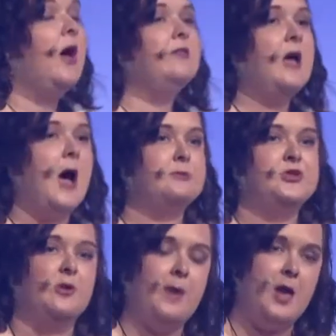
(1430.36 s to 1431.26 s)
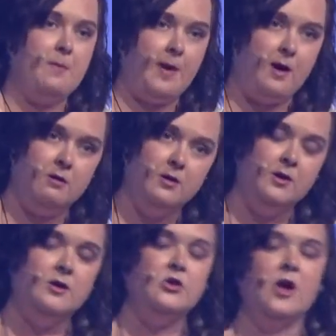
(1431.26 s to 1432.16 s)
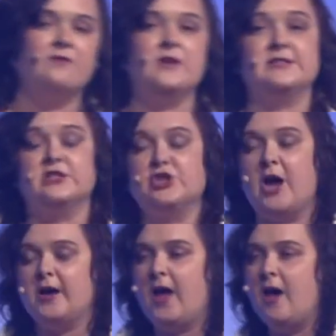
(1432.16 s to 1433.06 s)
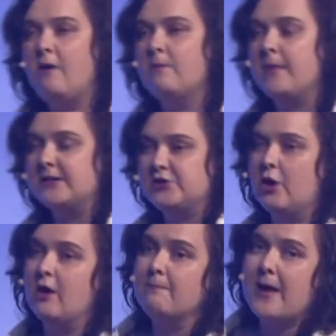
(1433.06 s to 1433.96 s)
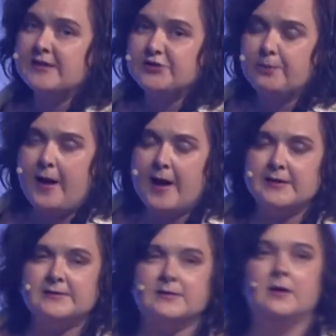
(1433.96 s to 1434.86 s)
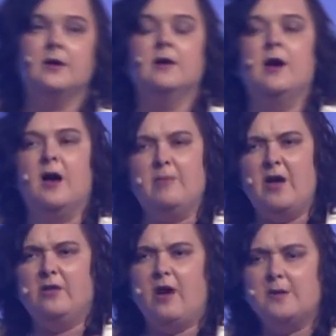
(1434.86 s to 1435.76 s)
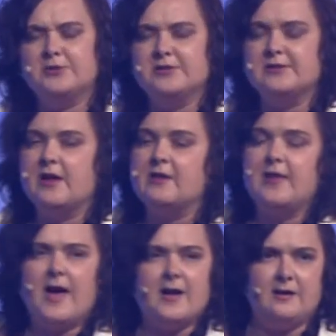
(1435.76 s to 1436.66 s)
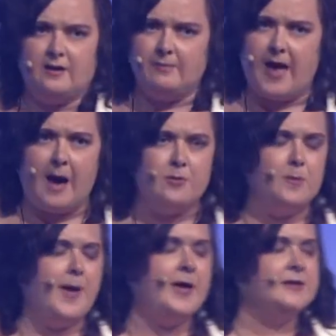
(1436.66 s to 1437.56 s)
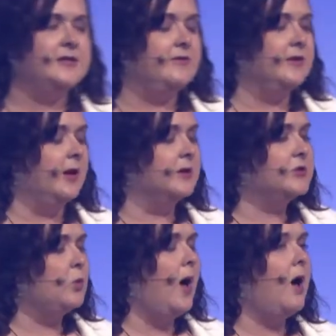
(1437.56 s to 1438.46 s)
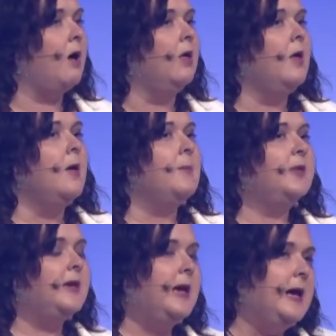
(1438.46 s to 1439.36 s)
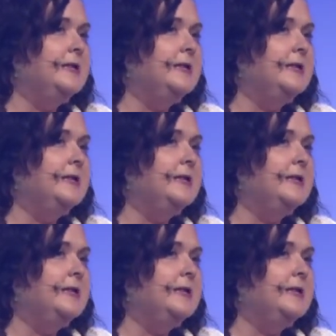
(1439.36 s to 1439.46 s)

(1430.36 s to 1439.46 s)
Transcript: have the option of PayPal. You'll have Visa Checkout, MasterCard MasterPass. Um, other options like that, um, Apple Pay is even there as well. But the key